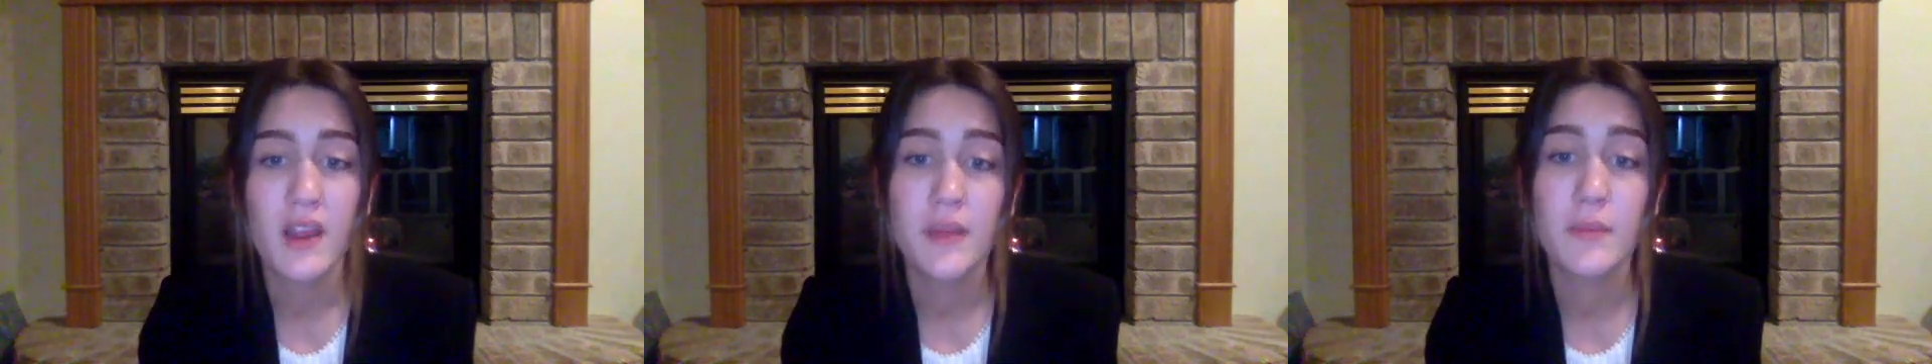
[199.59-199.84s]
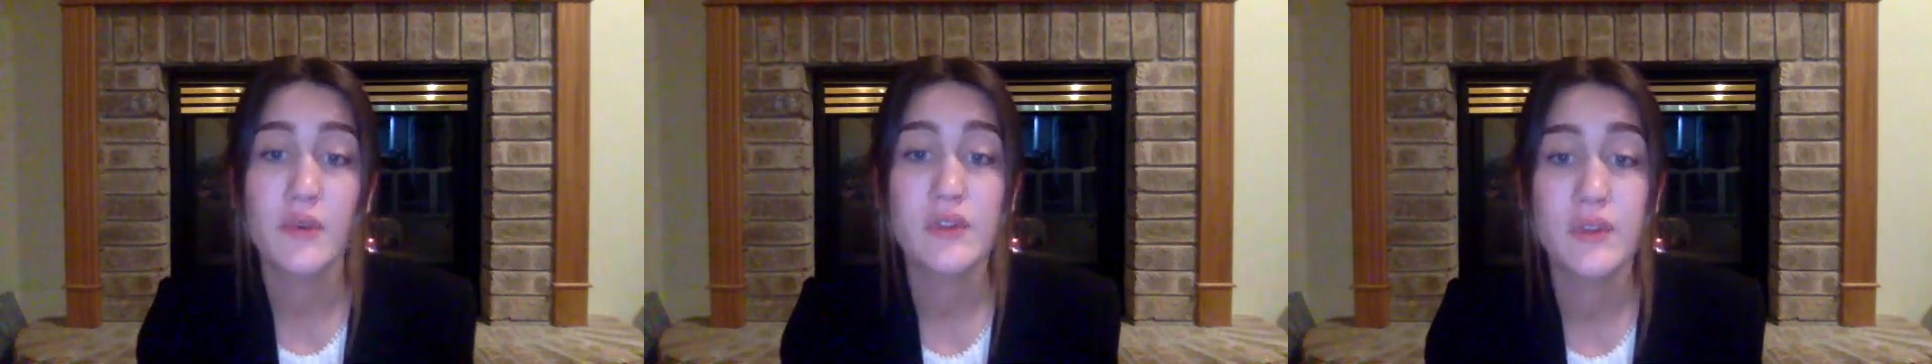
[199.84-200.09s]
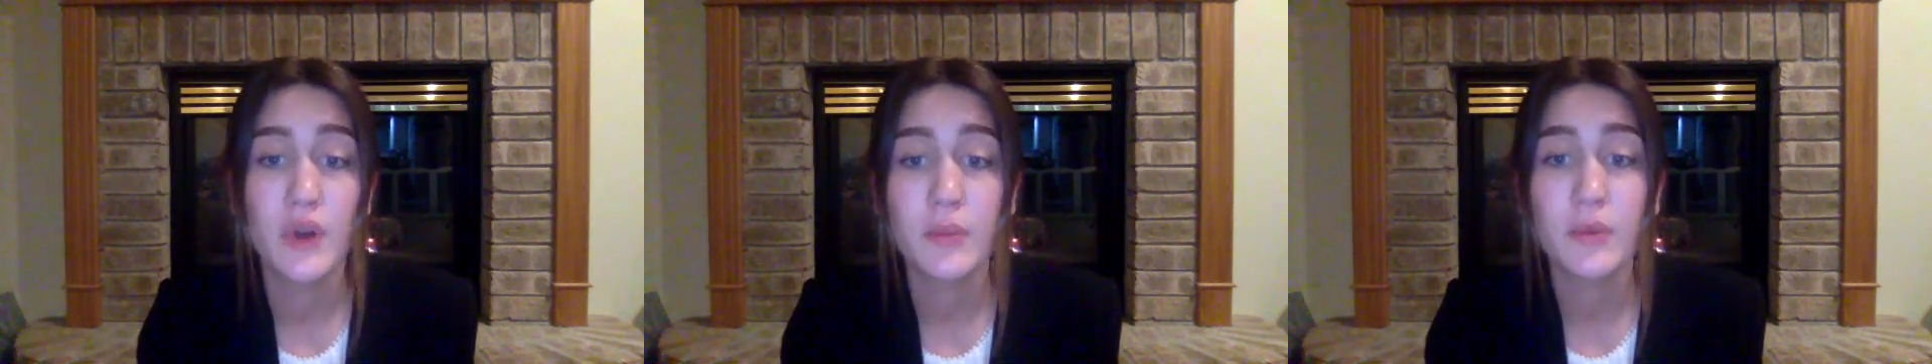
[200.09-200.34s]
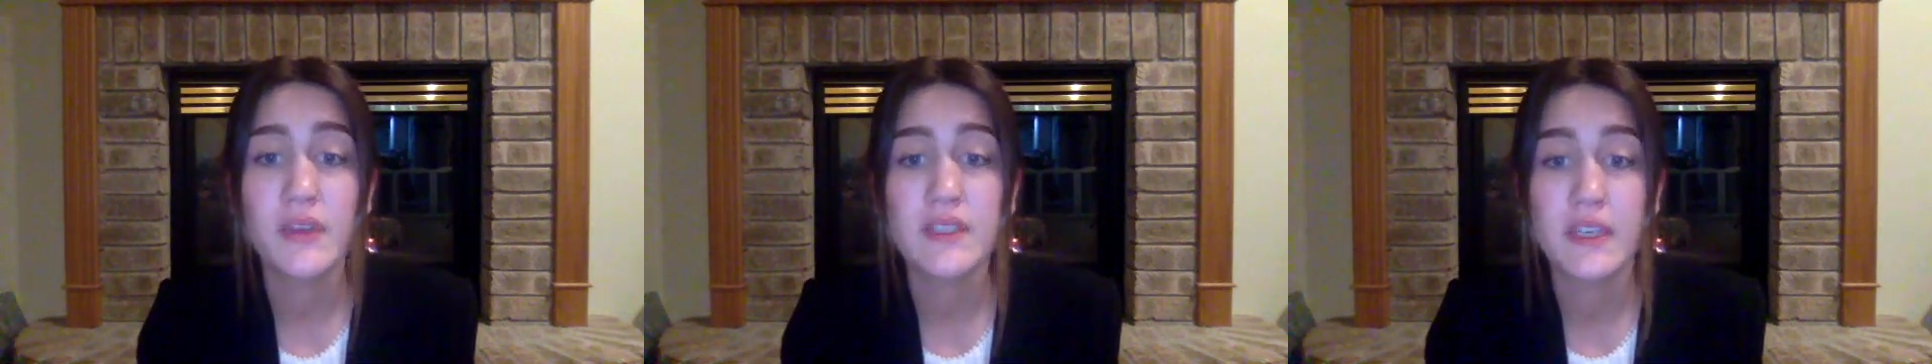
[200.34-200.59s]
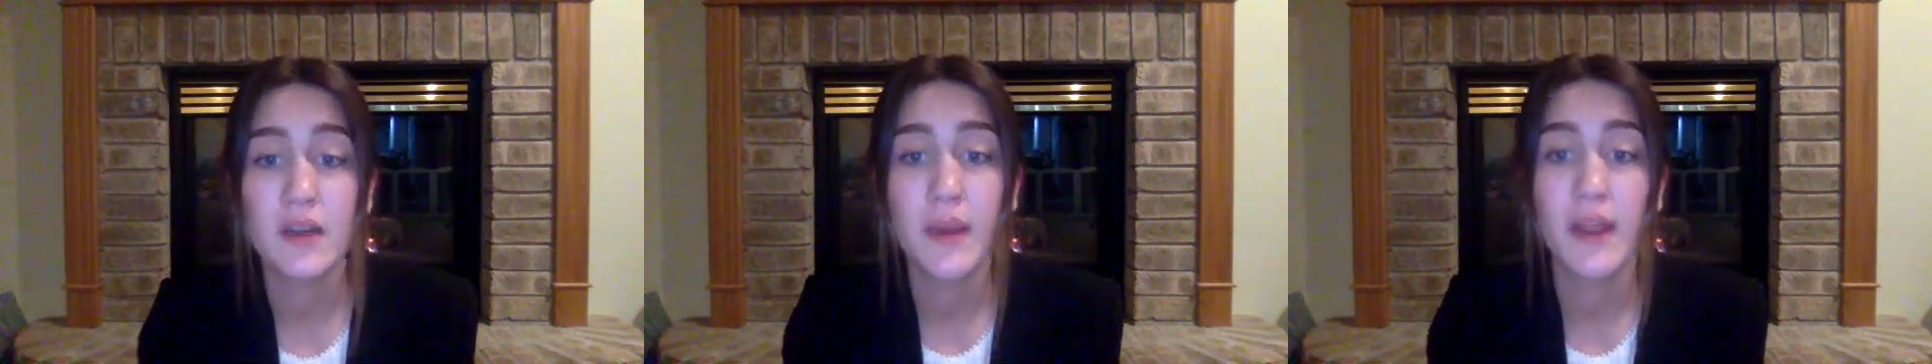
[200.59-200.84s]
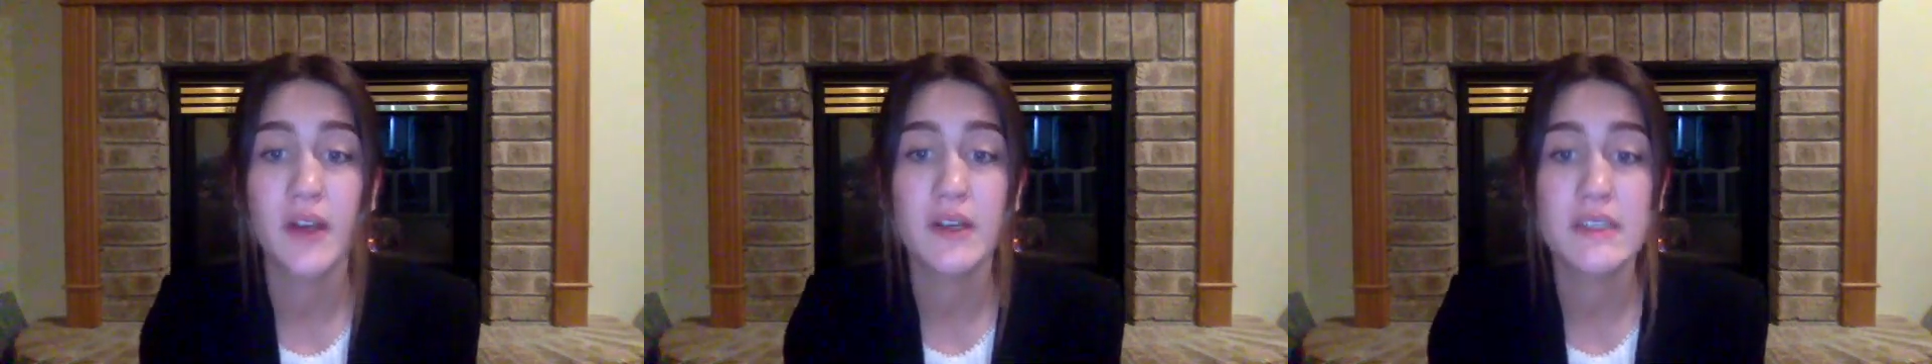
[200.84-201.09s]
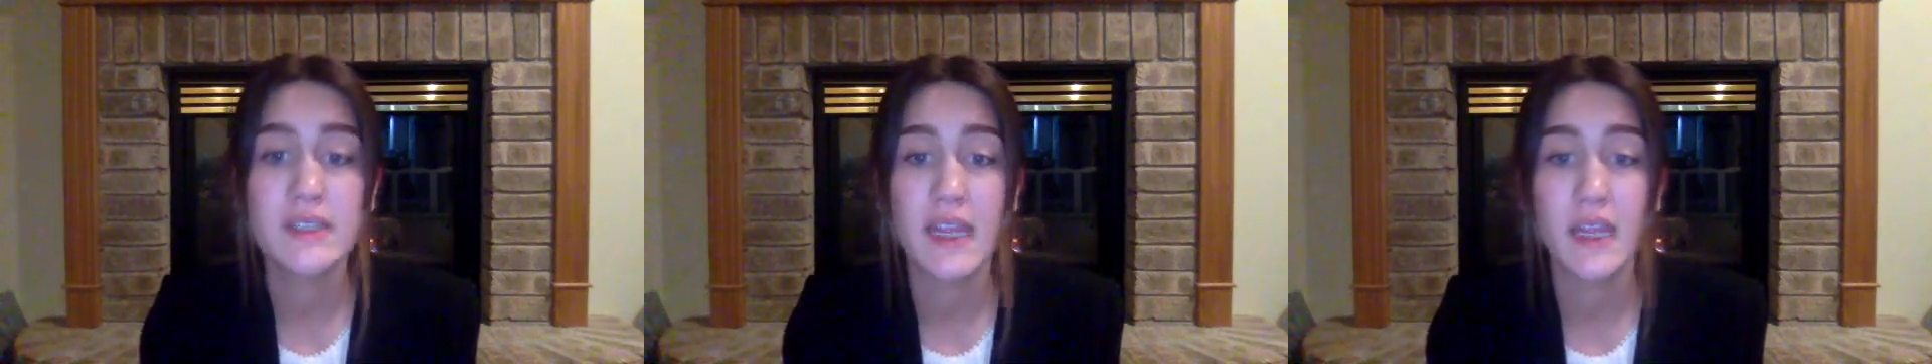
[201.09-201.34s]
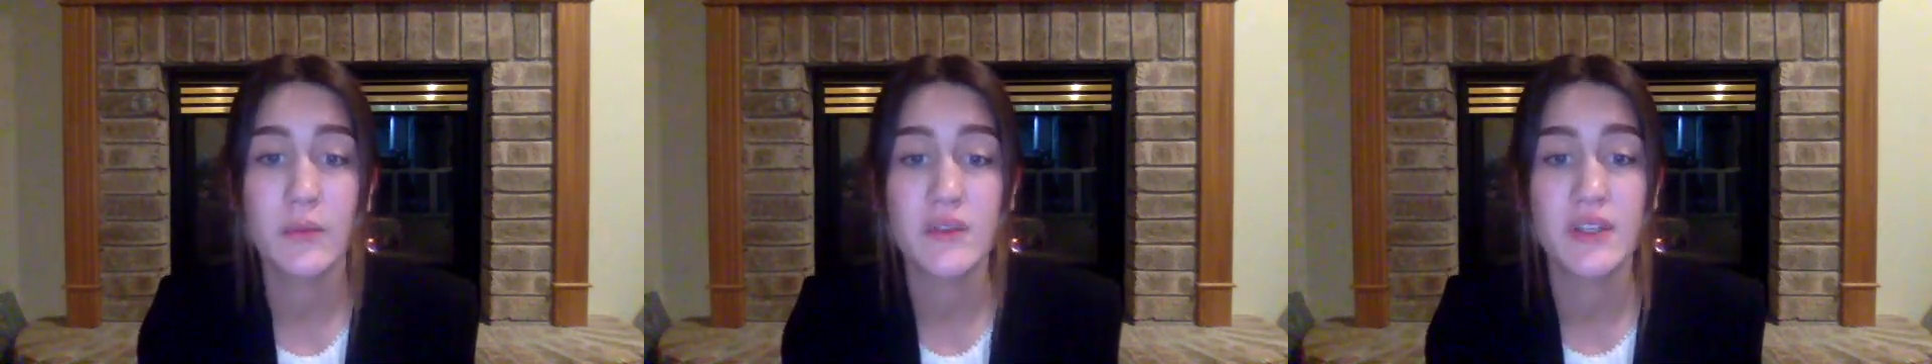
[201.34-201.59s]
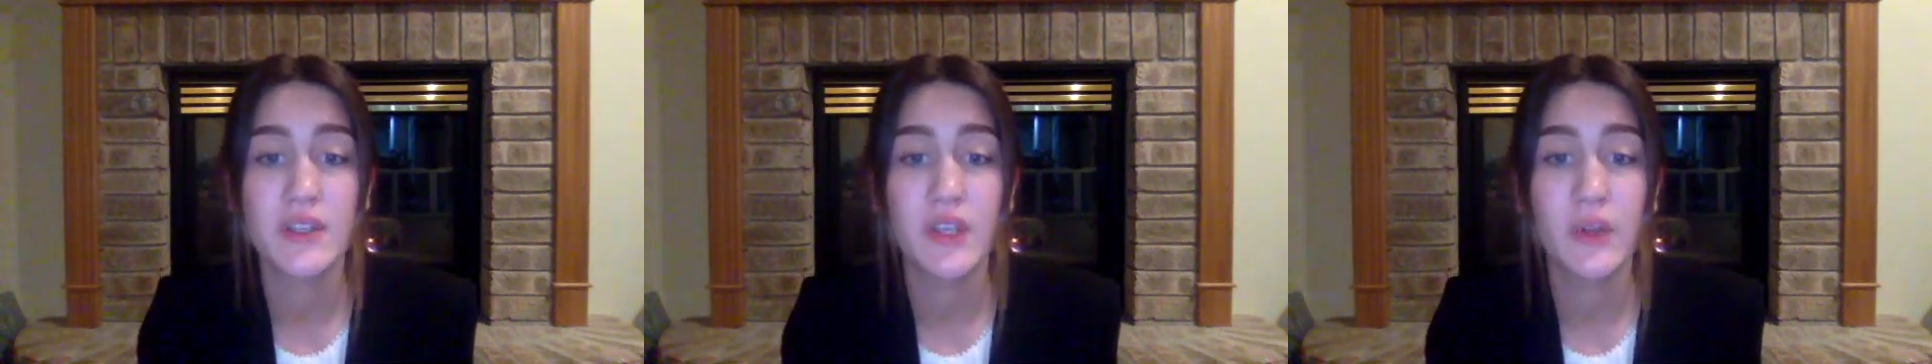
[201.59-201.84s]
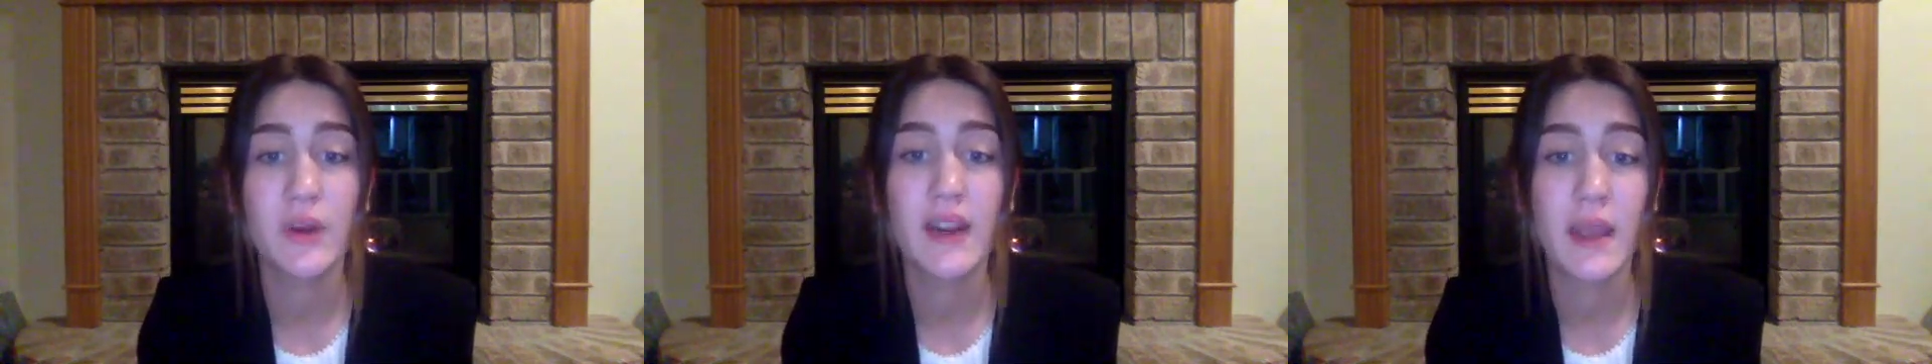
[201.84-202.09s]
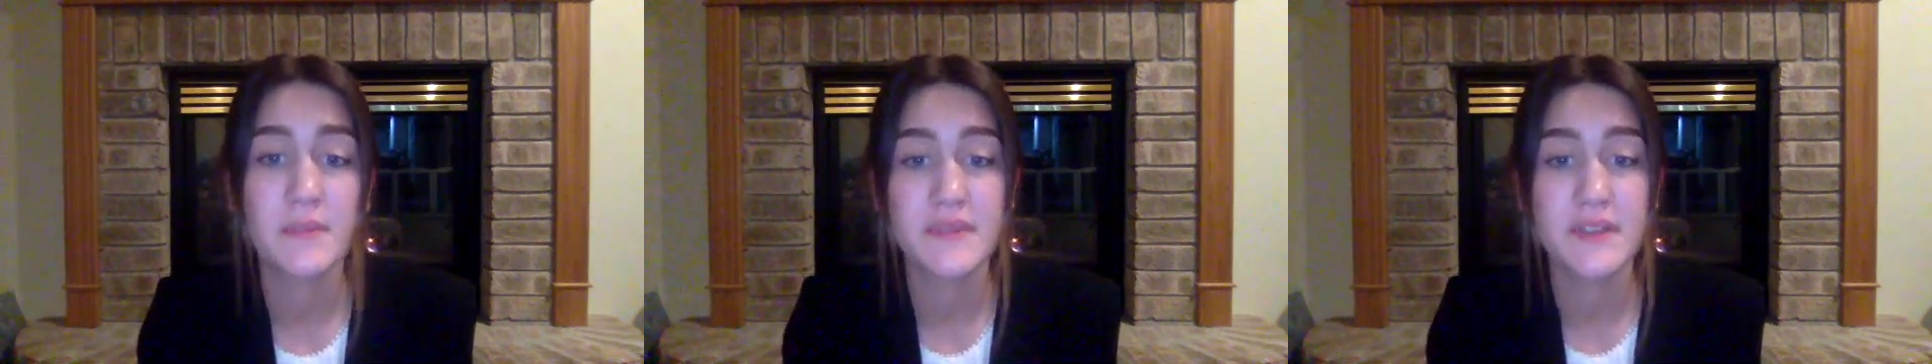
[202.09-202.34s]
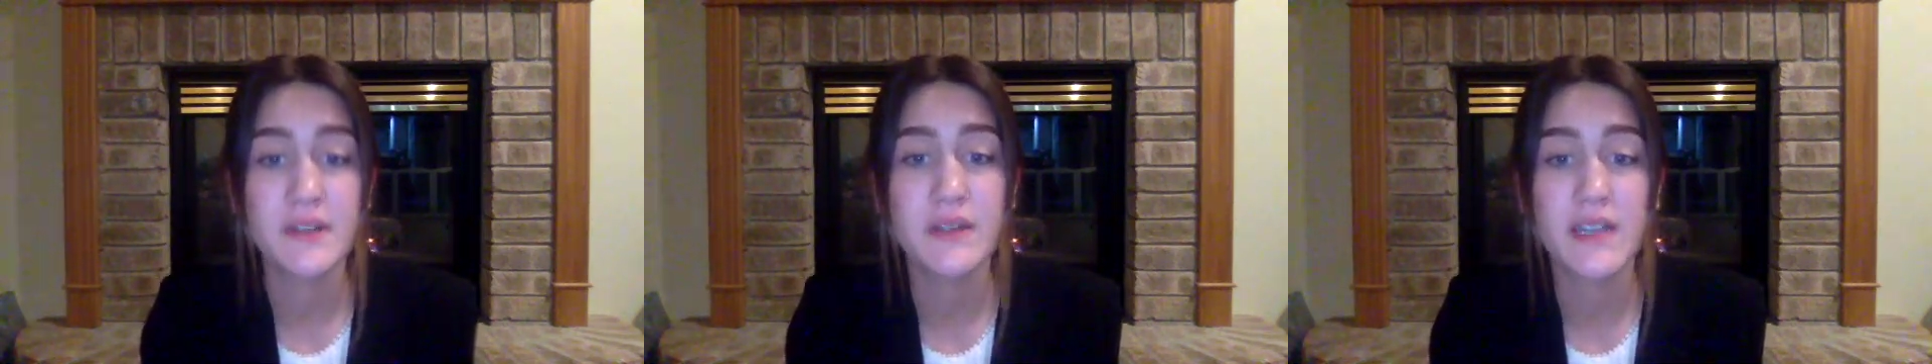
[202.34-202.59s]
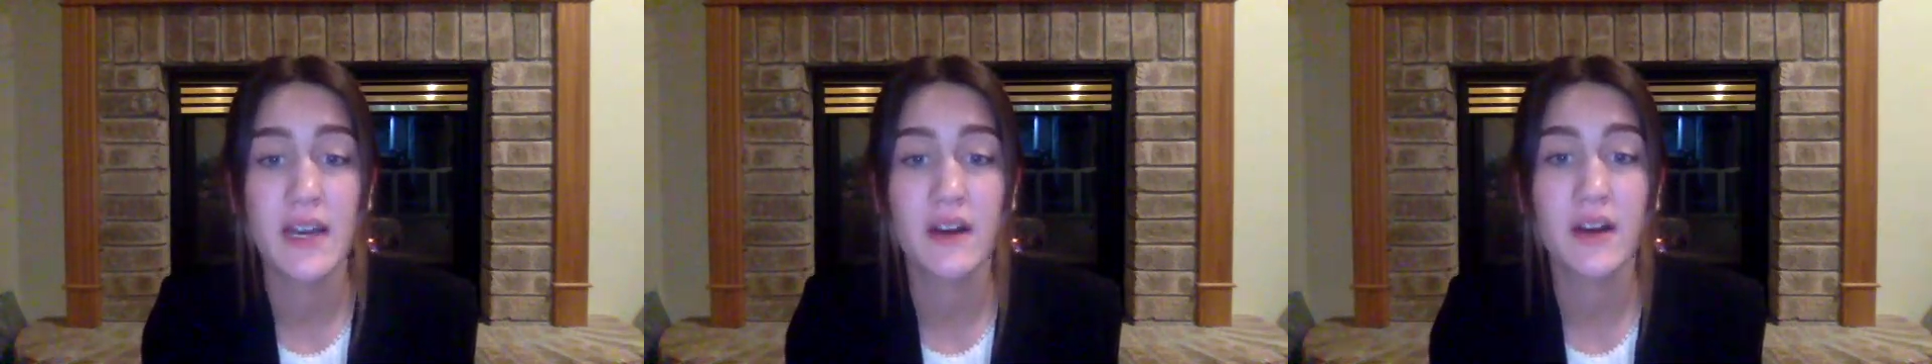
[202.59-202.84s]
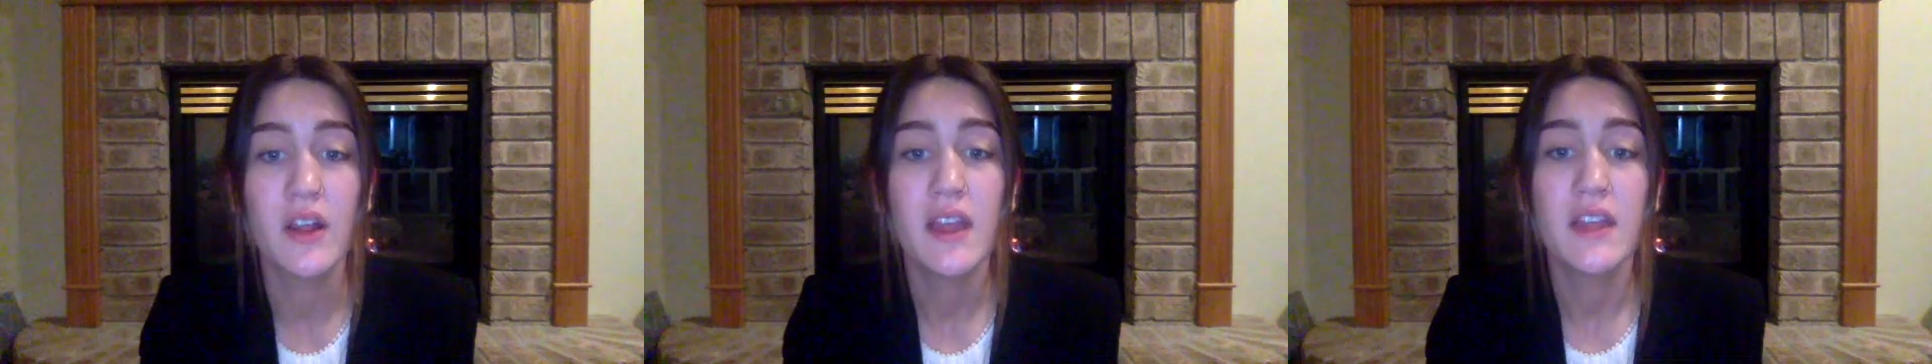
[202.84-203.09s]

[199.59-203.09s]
The most notable sale by her estate was the New York Helmsley Hotel